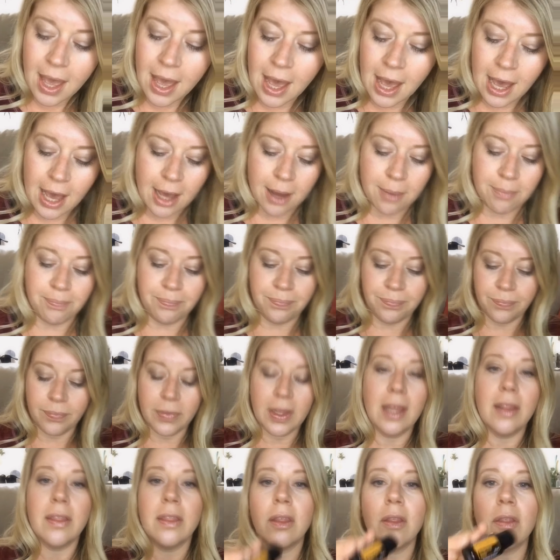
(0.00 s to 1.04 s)
Um,
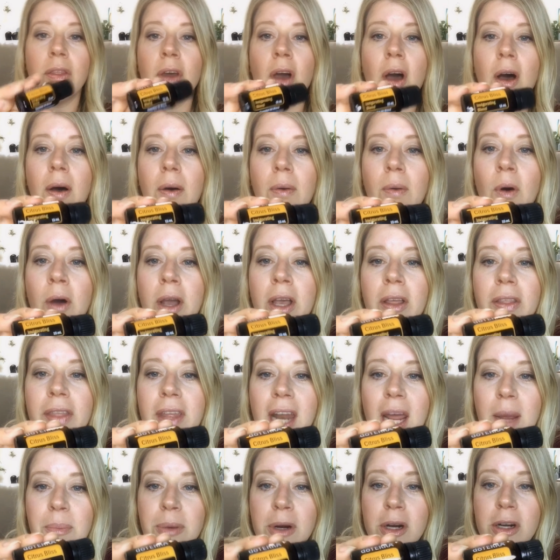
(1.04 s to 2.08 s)
The oil
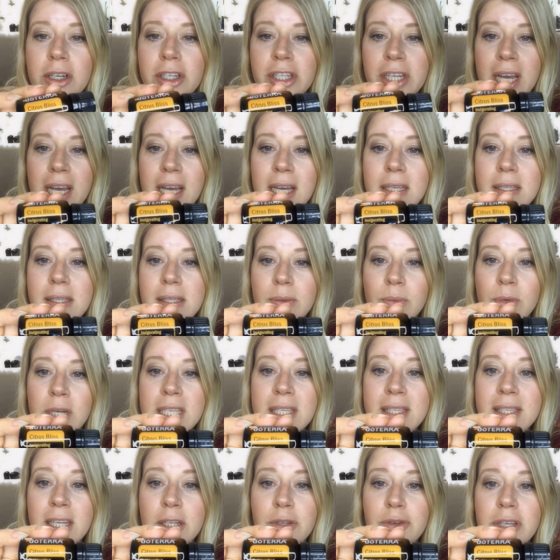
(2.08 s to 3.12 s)
that I purchased
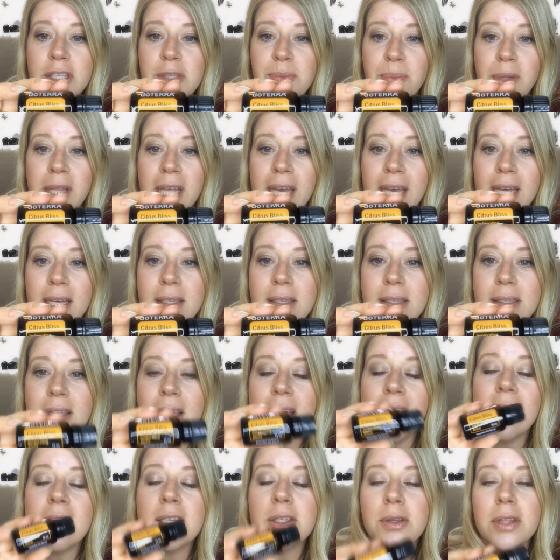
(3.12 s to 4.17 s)
was Citrus Bliss.
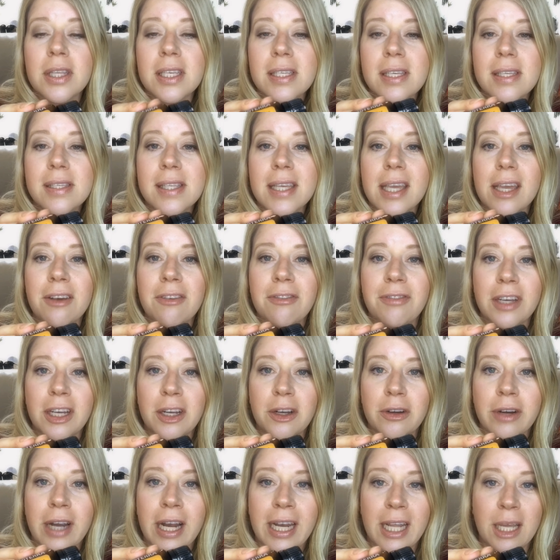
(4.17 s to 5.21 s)
So this is the
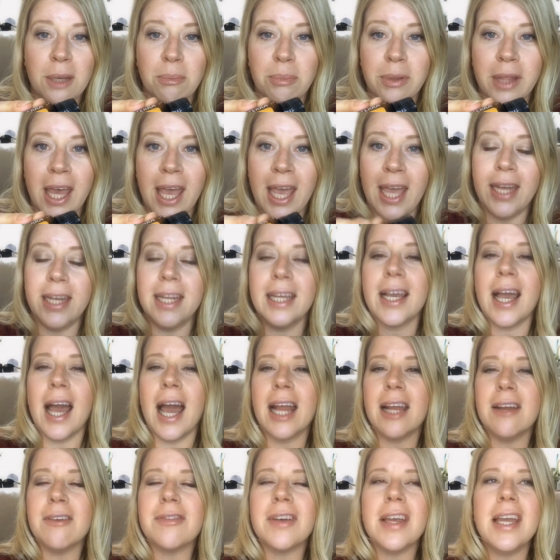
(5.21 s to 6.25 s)
invigorating blend. It
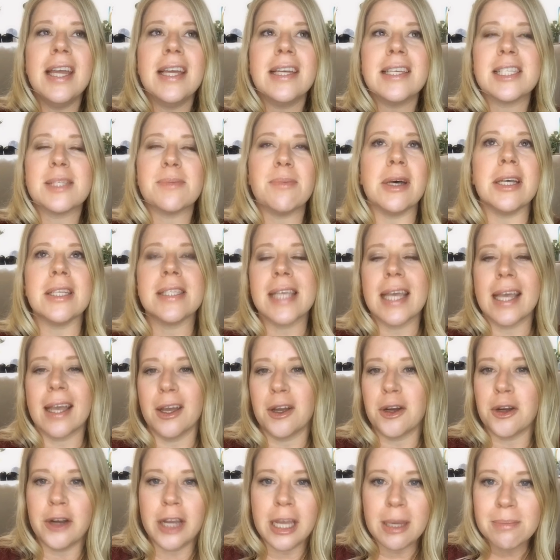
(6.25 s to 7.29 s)
kind of smells like a
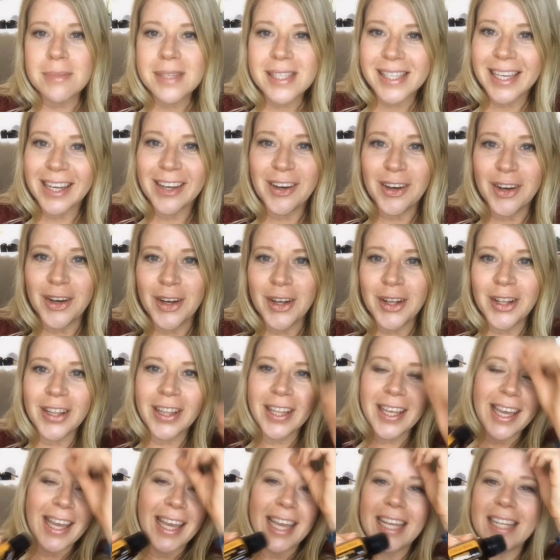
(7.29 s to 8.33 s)

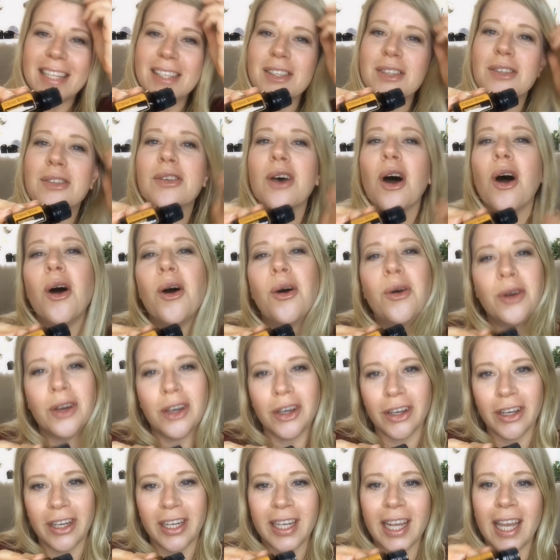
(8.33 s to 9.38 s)
creamsicle. It's so
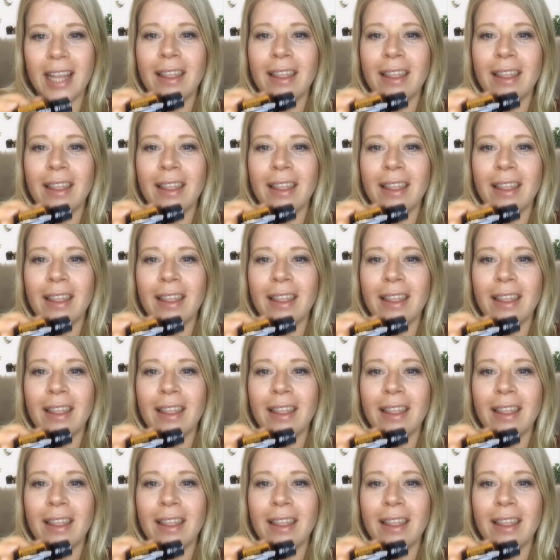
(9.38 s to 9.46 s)
good.